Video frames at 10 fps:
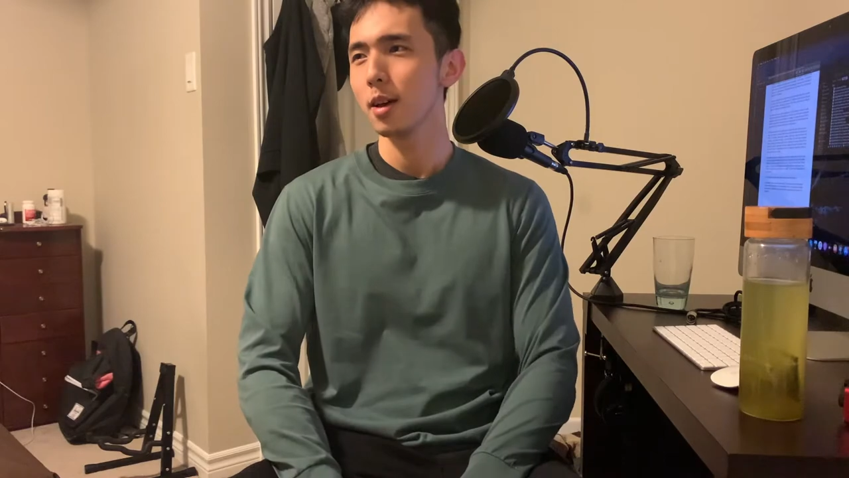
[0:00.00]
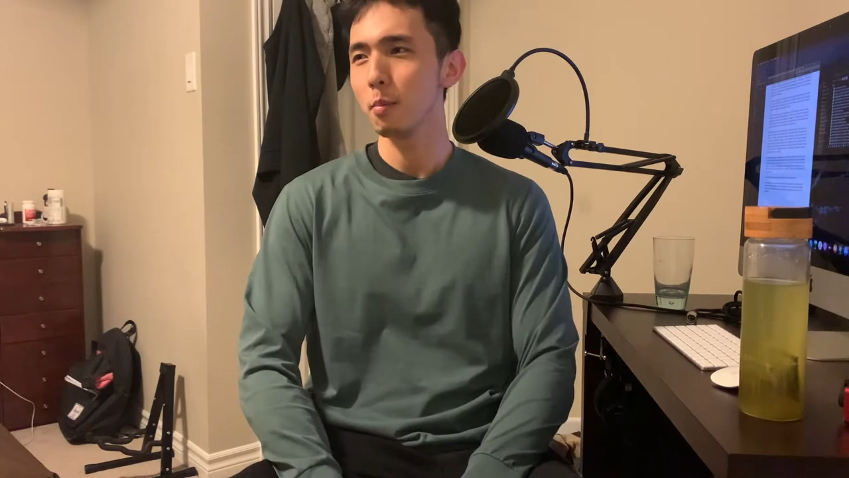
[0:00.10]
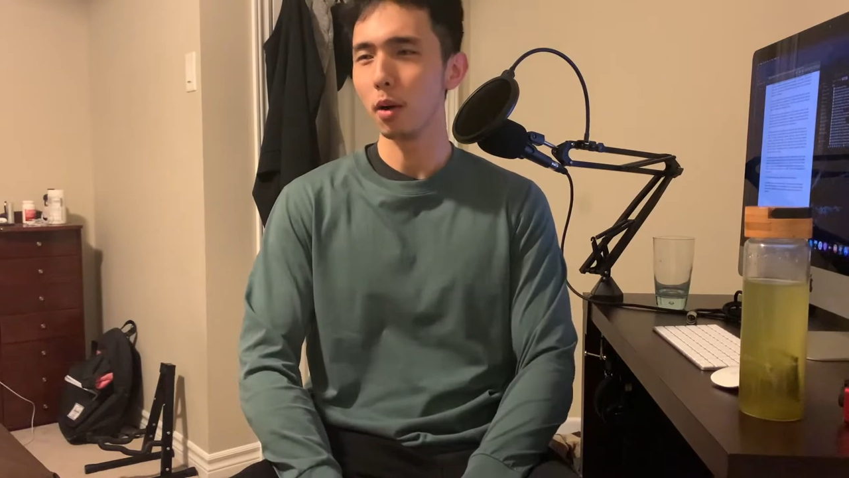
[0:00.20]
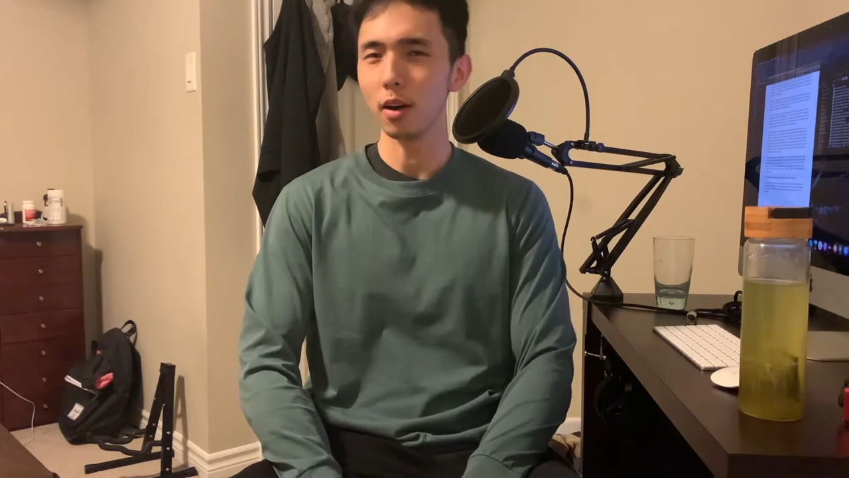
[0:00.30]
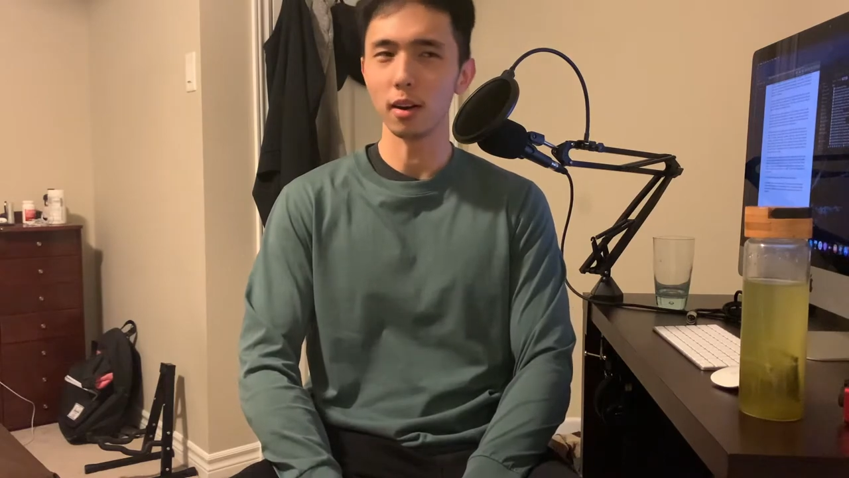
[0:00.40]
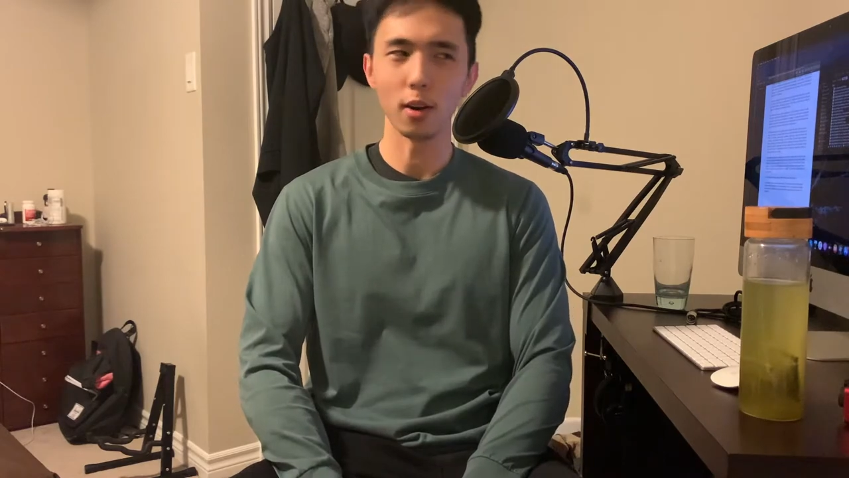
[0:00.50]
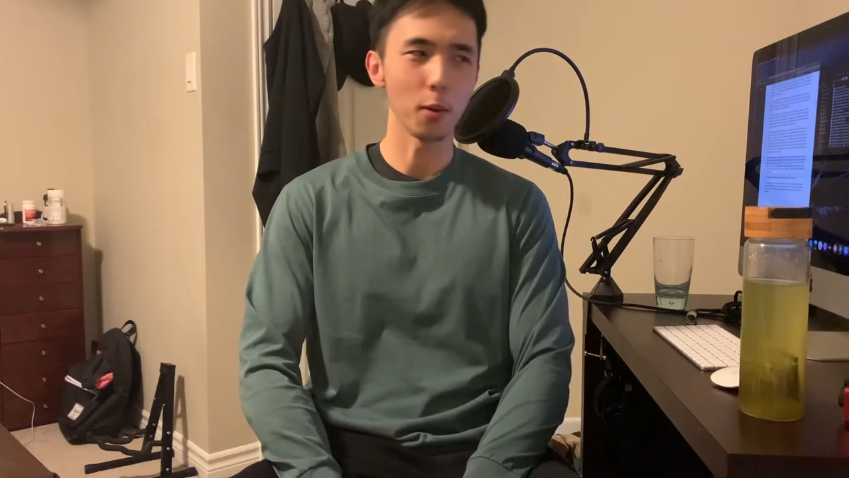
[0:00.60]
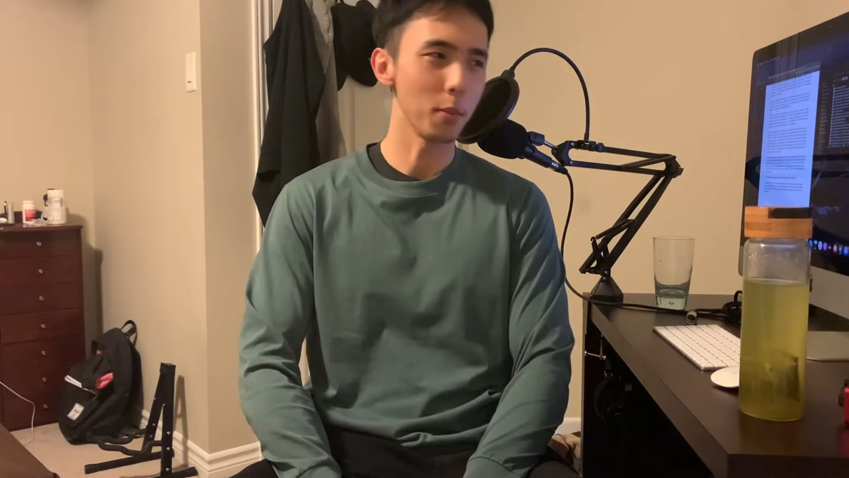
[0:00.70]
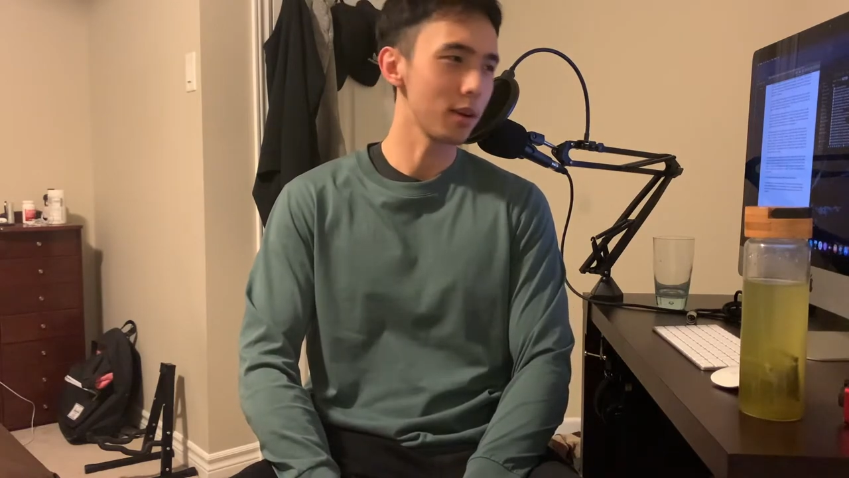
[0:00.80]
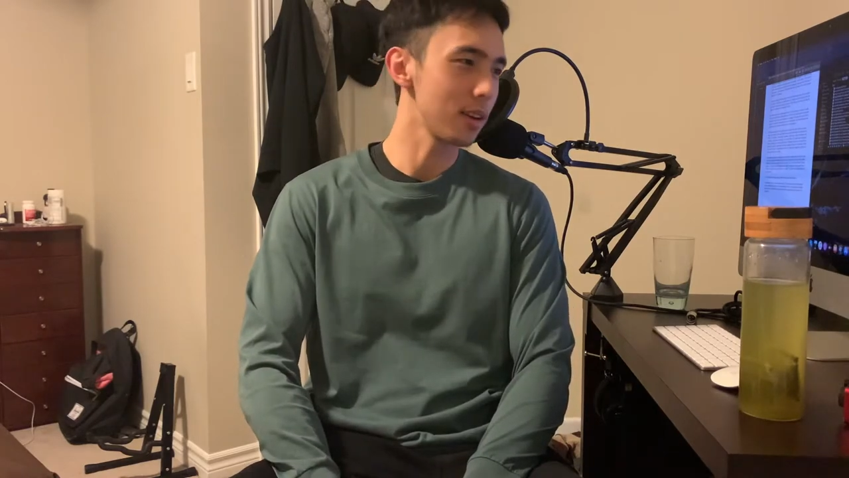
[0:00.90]
but
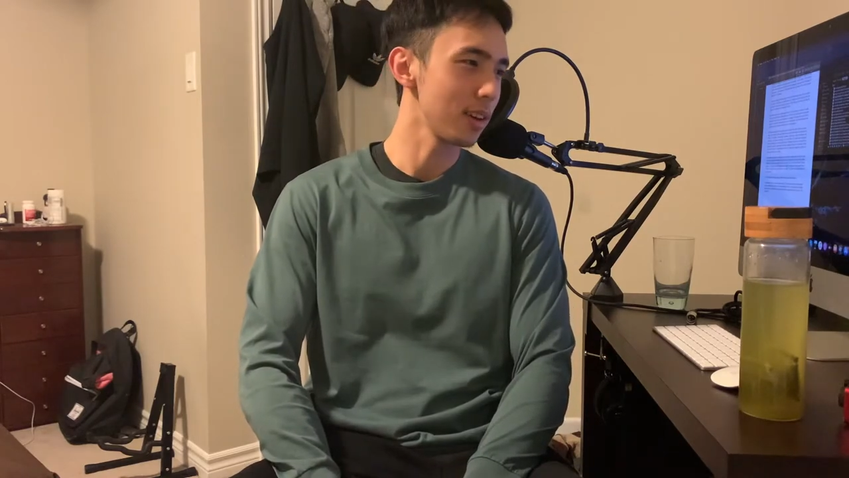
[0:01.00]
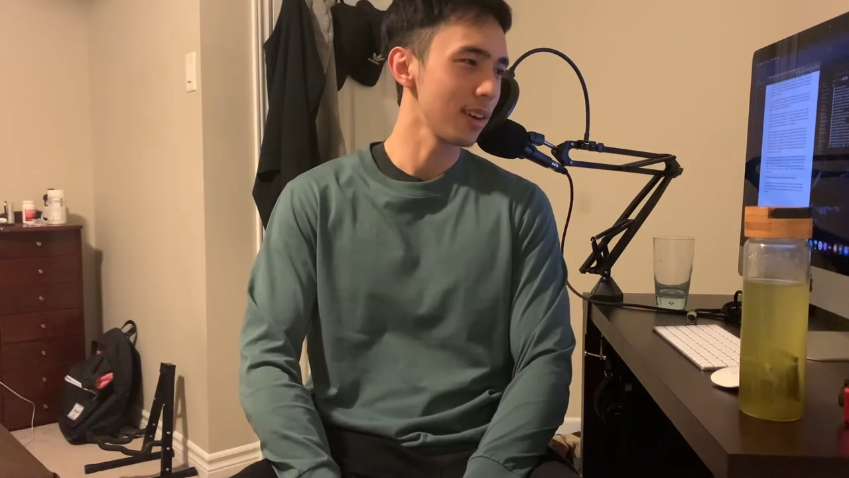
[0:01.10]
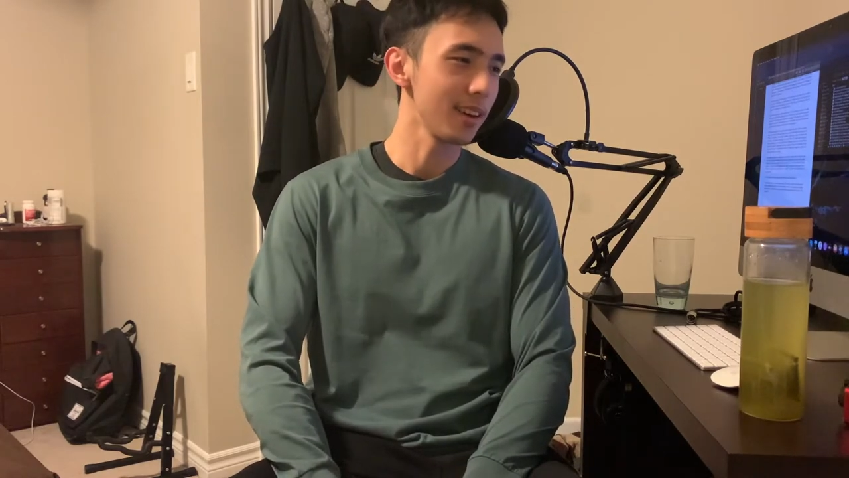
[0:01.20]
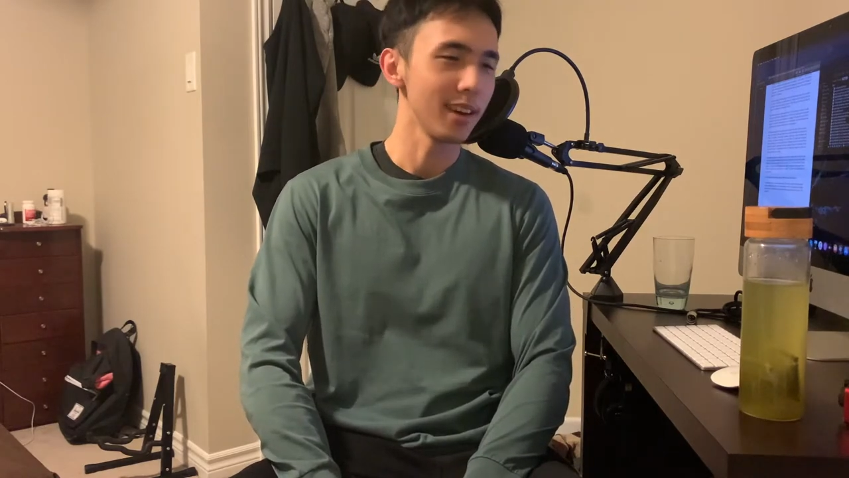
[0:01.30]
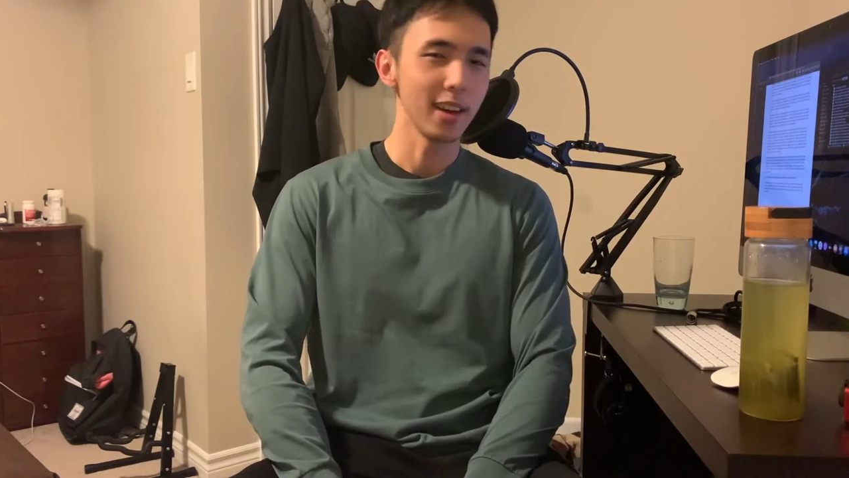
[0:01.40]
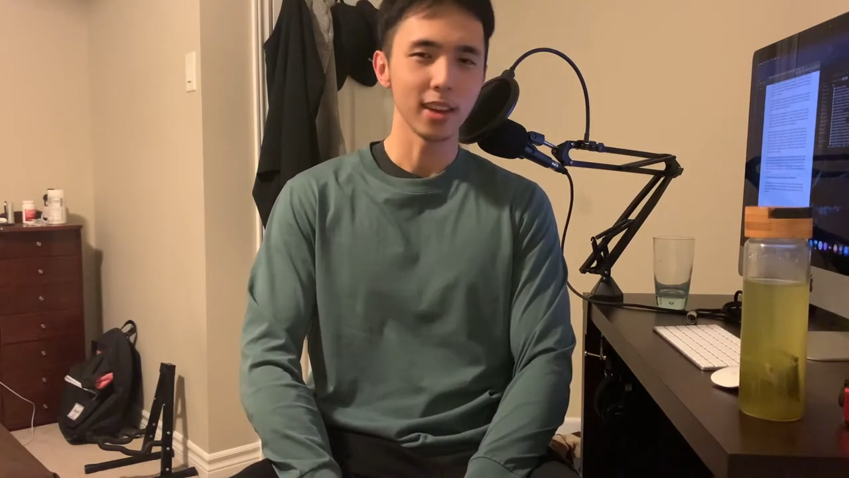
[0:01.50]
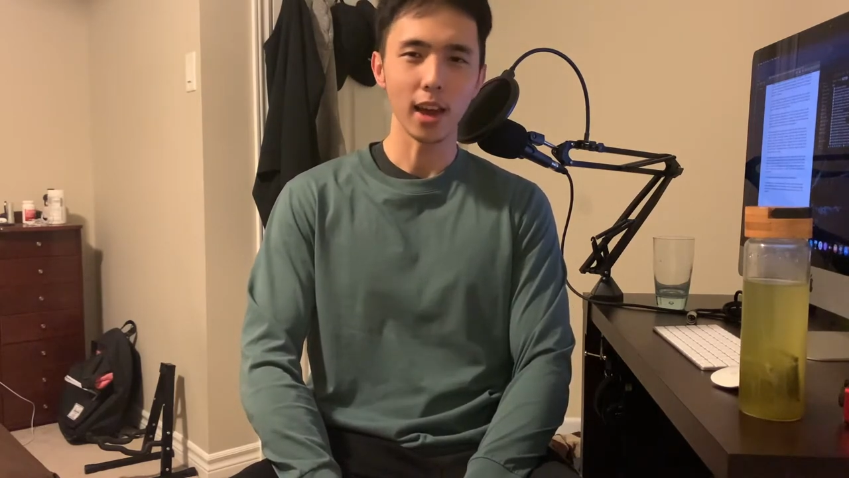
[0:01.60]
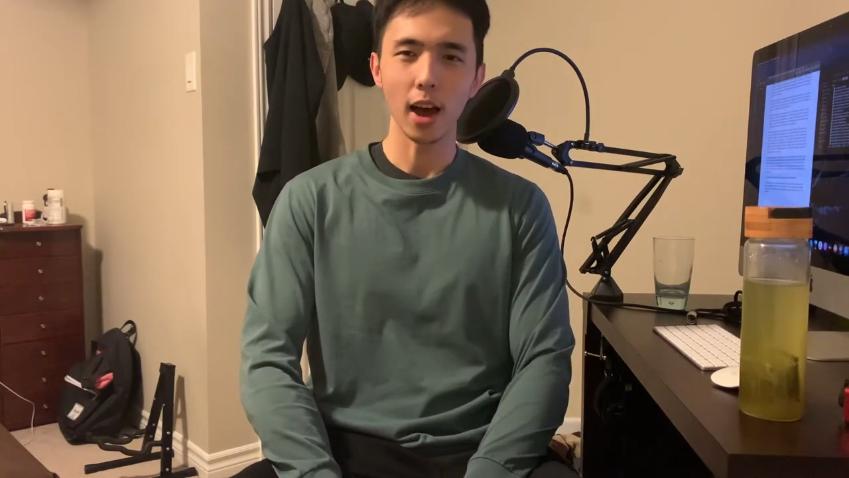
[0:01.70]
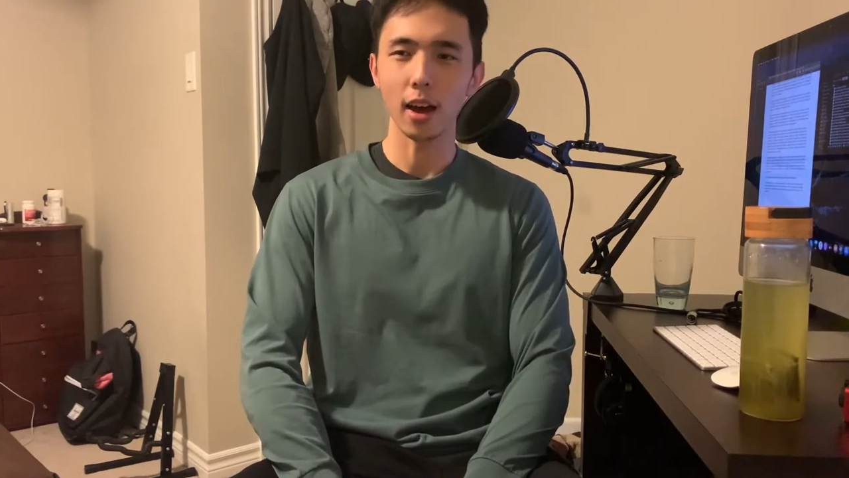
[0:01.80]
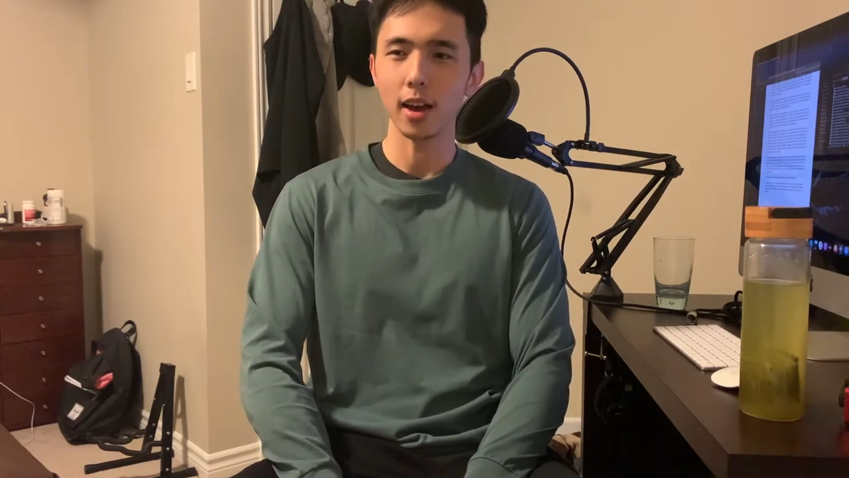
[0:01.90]
yeah,